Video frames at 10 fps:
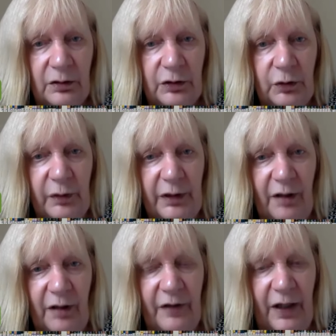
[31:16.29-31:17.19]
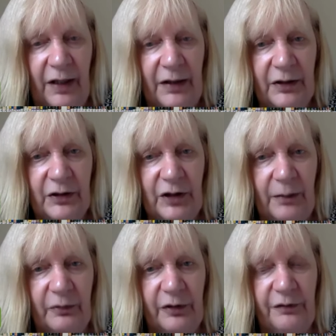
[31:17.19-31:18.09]
Do we cover any
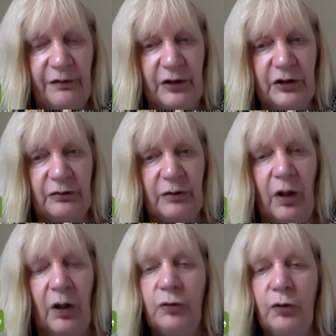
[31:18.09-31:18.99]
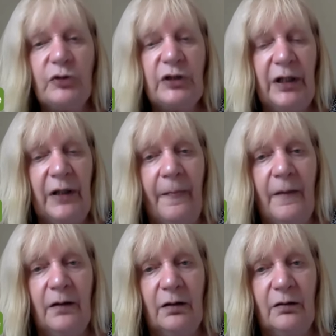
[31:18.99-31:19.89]
contemporary fiction? Not in
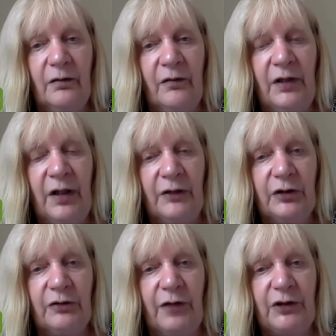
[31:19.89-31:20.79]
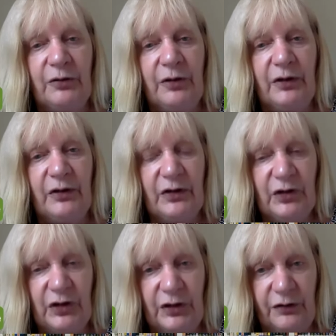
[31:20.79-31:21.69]
the undergraduate
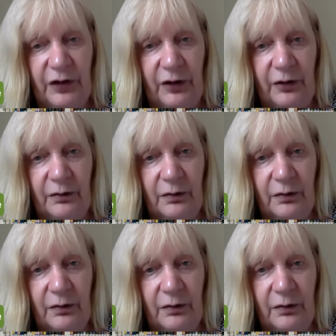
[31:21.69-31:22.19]
certificate,